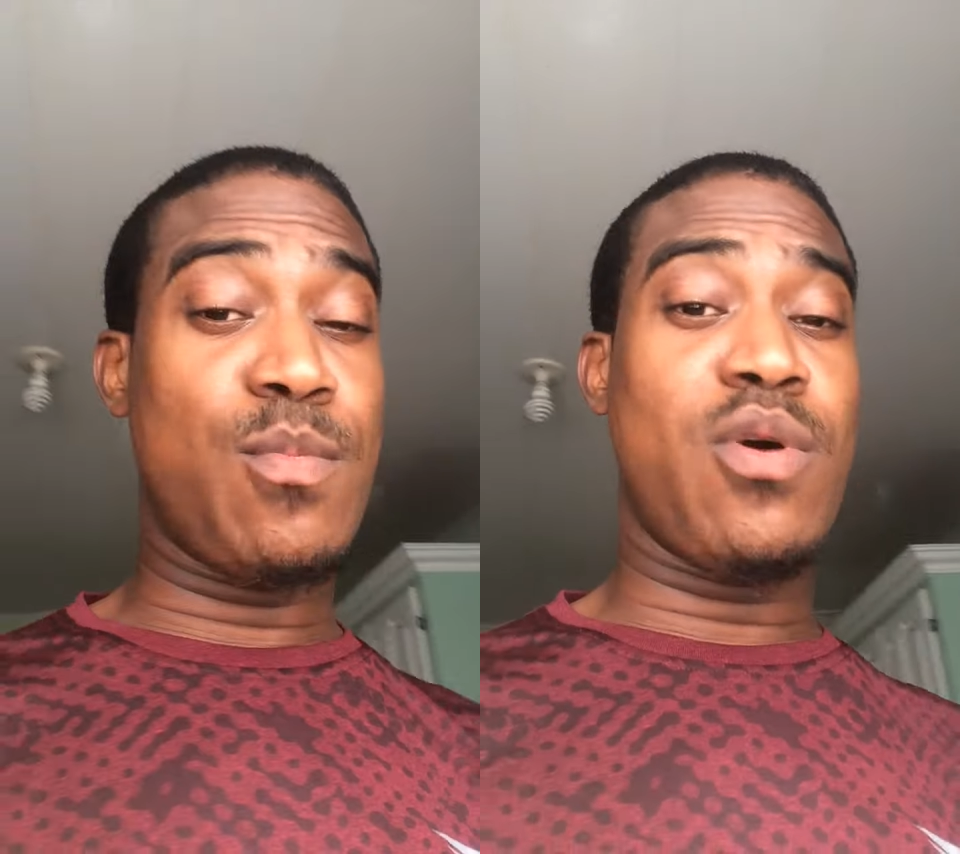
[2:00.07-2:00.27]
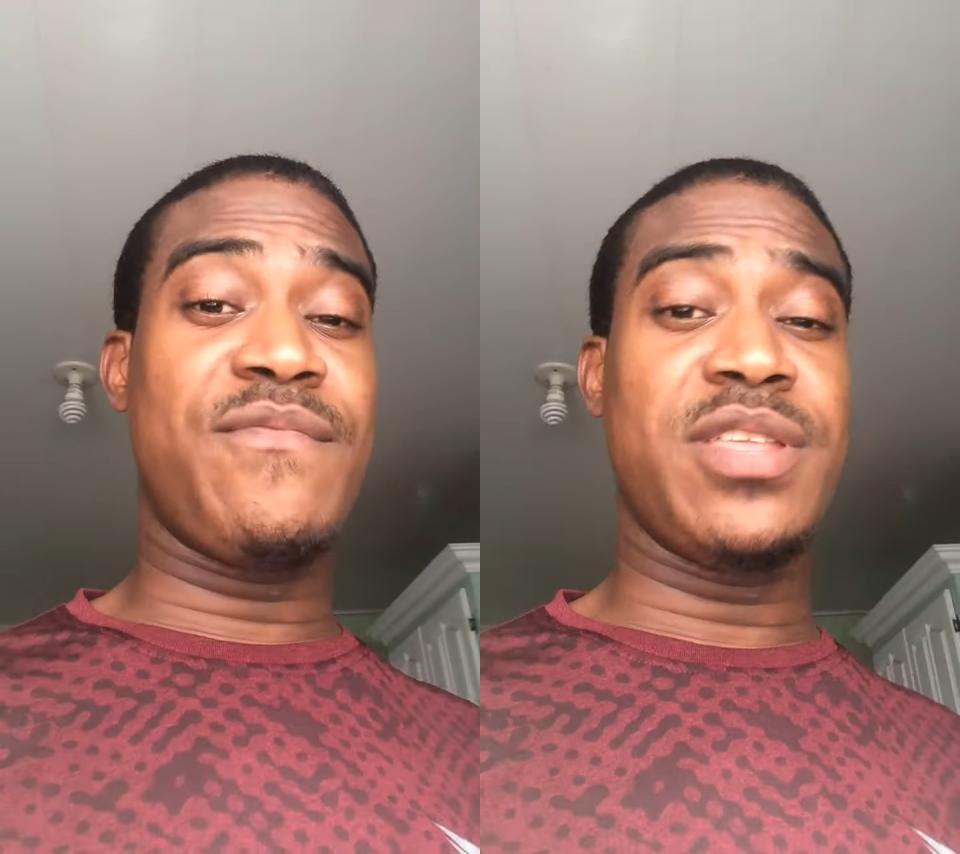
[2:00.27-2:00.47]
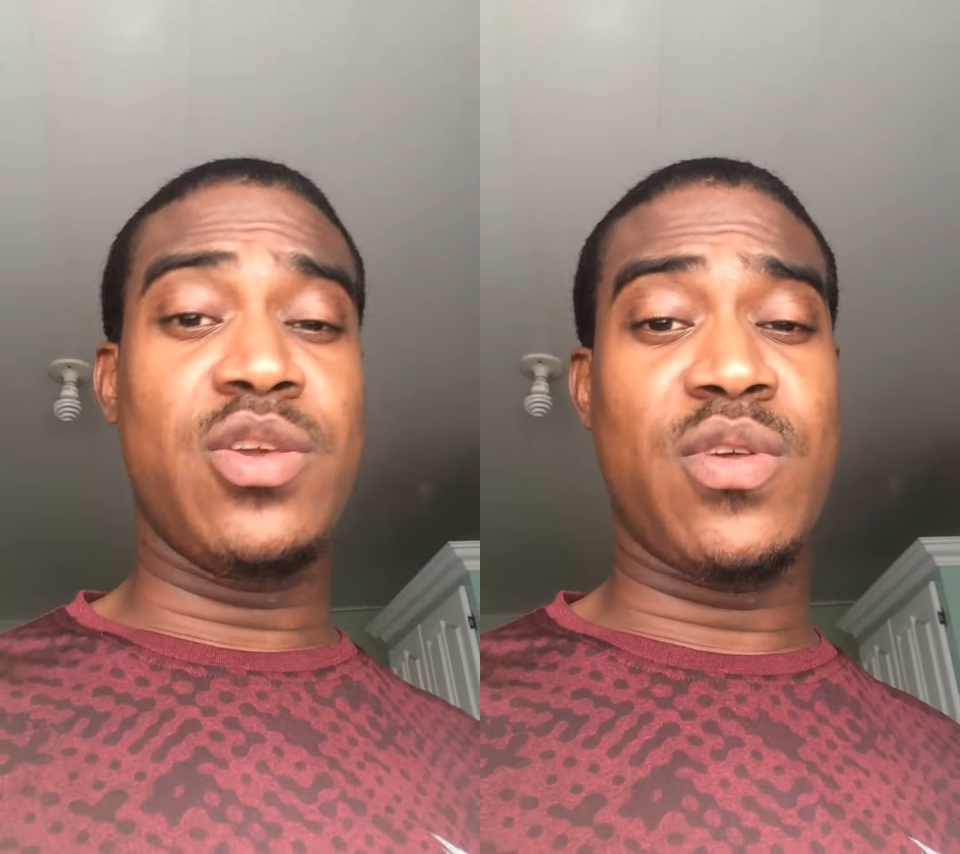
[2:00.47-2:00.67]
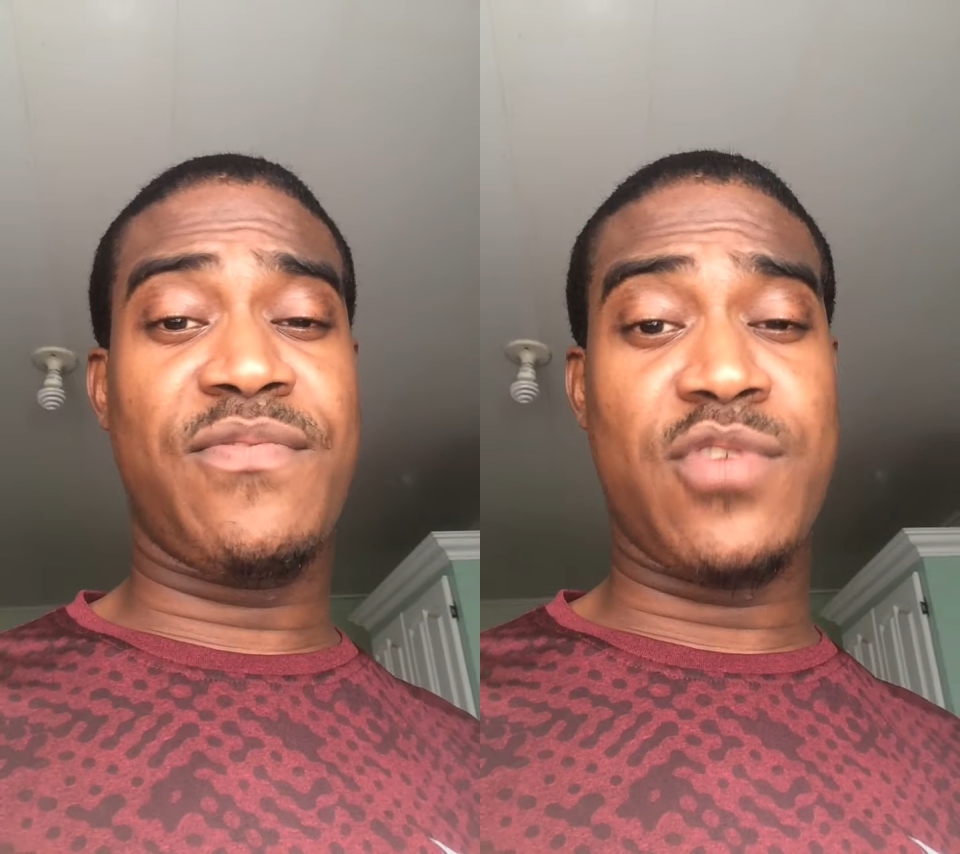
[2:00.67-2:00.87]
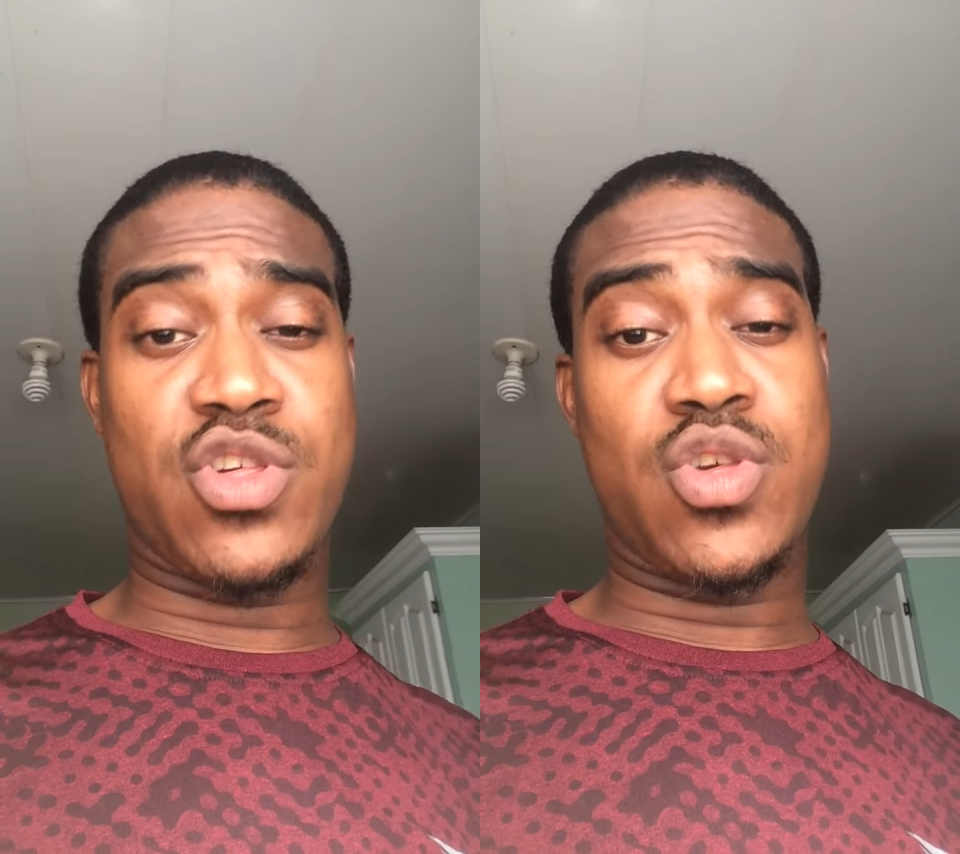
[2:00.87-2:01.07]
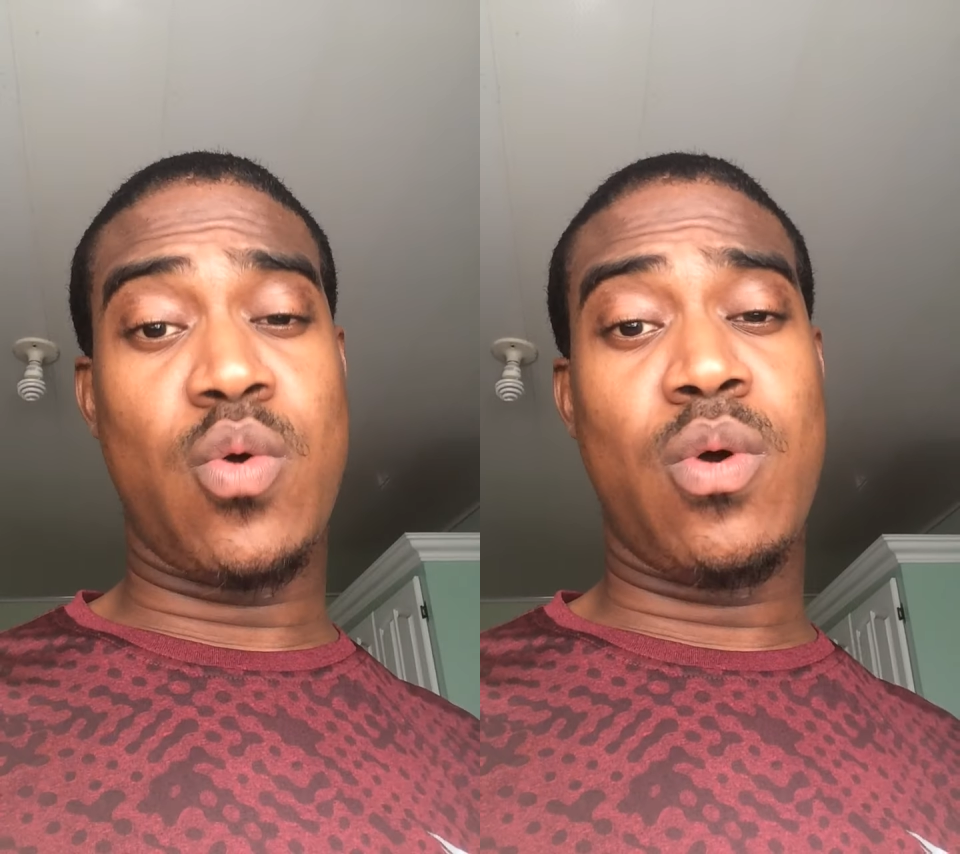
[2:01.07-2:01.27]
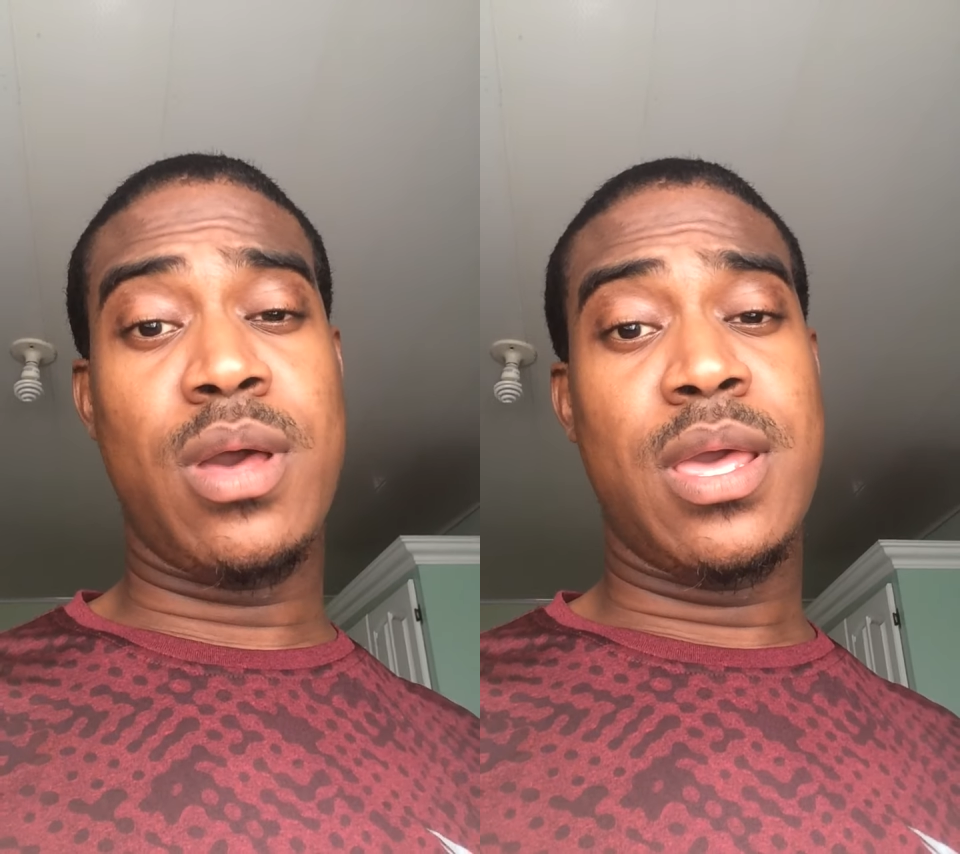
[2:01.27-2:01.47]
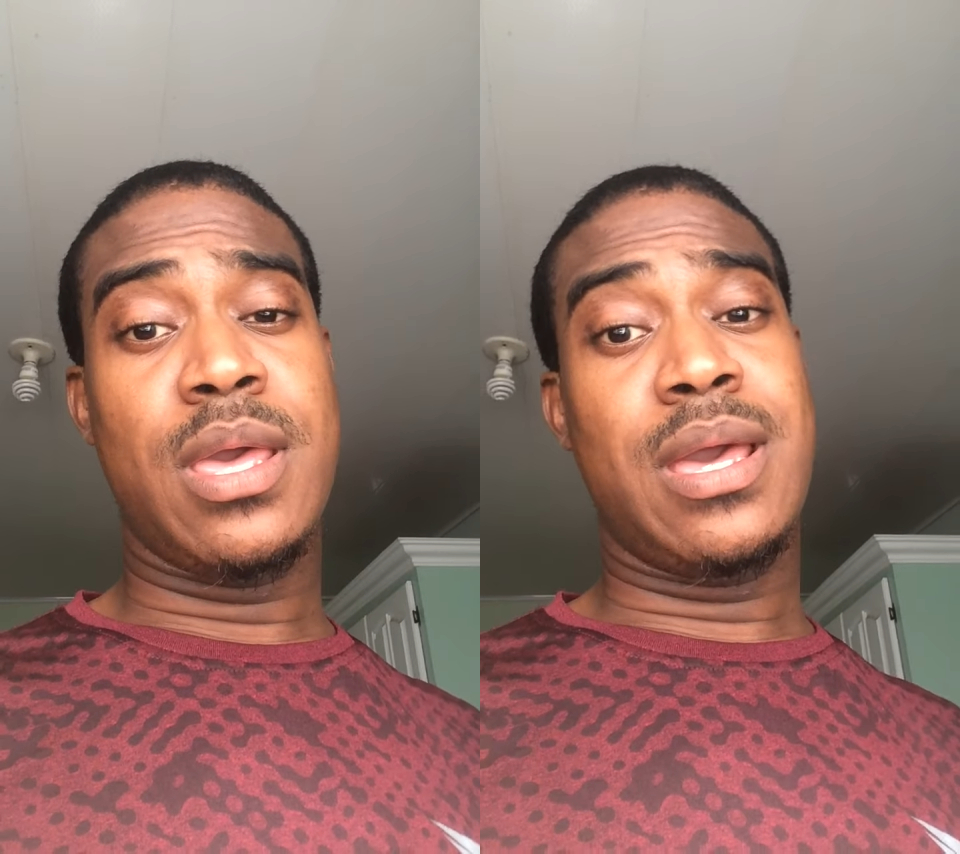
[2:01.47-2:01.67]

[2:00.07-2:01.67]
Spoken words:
for more videos for sure.